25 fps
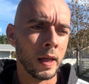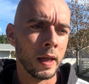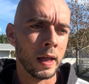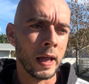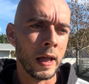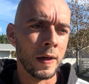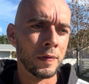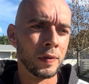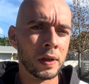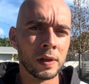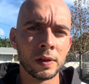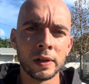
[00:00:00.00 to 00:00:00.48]

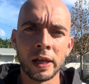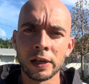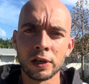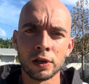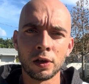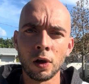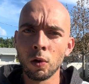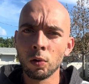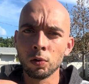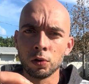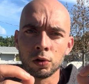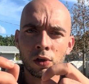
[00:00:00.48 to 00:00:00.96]
And then like
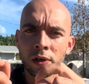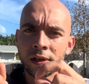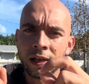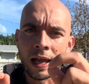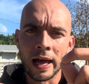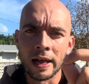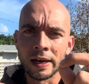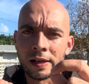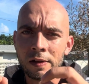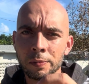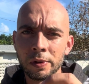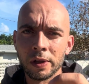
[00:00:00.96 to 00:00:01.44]
go look
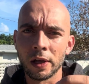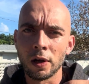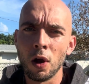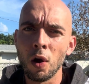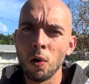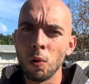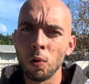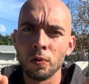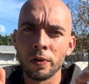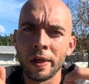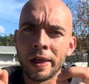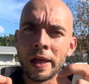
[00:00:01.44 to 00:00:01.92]
at it and be like, oh,
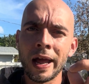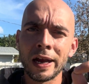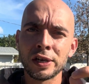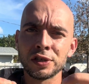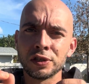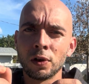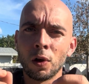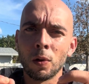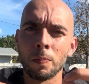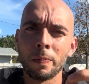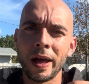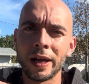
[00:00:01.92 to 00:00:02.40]
well, they actually
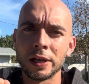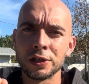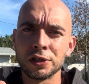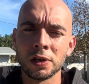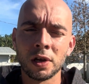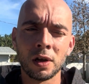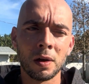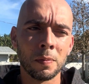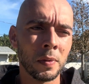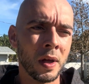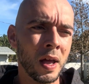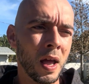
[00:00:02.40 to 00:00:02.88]
don't match
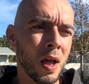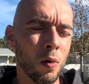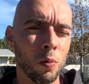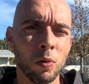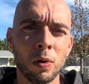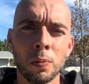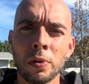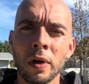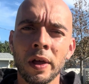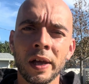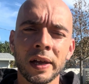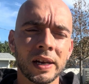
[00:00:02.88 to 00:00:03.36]
up. We're
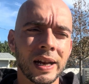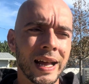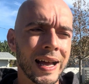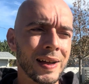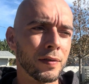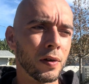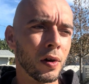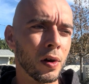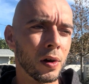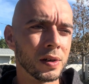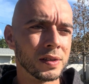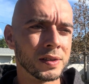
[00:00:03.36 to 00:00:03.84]
probably gonna have
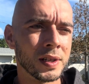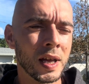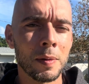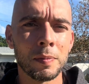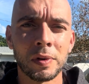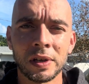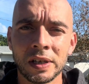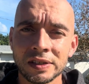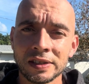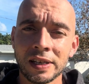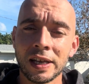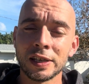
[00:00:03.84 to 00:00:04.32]
a hard time,
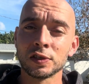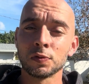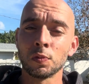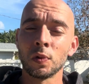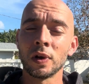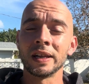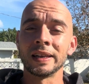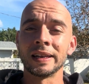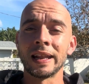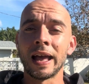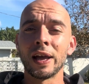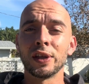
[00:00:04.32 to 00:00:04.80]
because guess
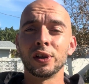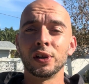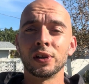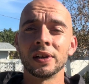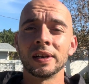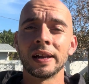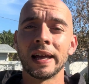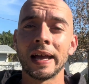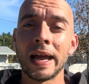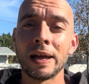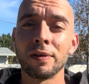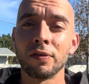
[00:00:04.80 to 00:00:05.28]
what? Now you're
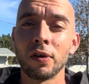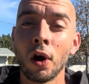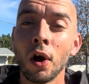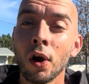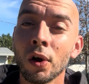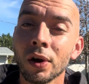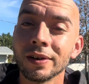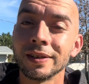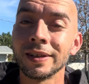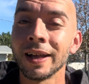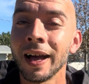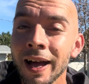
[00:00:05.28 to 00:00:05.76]
gonna have a
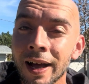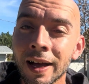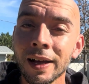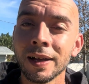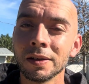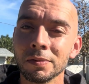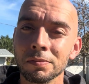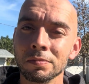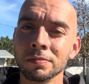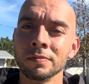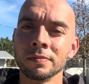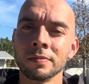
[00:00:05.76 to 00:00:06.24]
hard
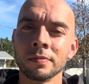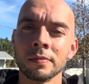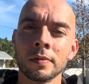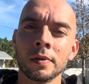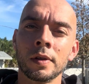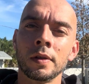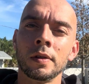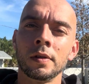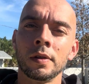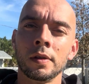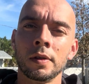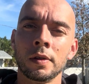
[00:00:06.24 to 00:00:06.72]
time.
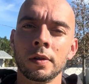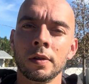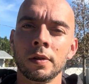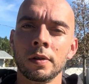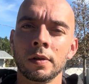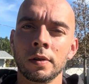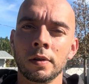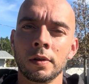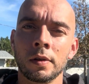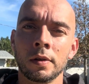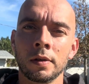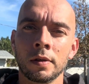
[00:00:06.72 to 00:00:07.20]

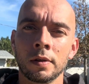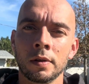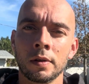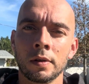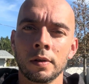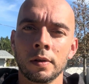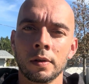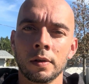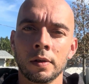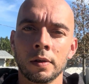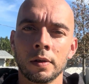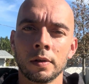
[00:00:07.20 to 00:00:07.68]

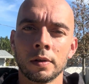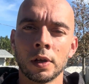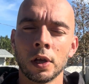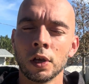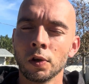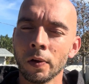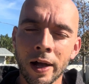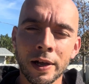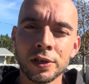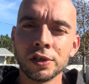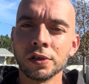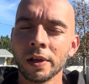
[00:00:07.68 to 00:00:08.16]

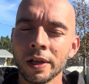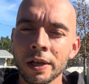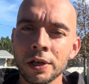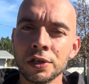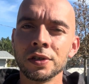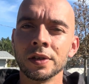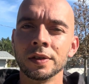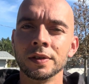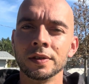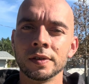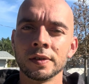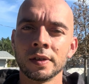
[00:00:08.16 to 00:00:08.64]

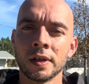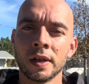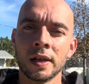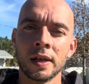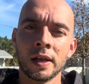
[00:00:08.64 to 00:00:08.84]
Congratulations.